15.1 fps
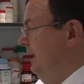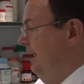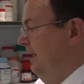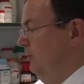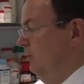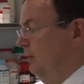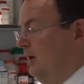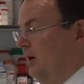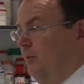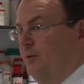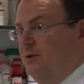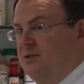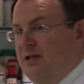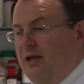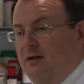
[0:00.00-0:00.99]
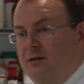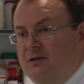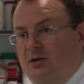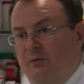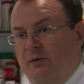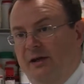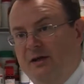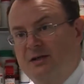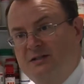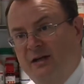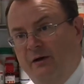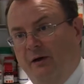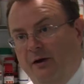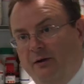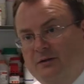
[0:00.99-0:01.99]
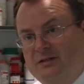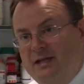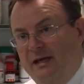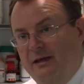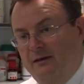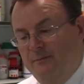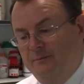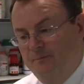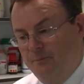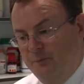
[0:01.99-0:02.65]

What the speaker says: in will come the cells, hopefully in a sterile state.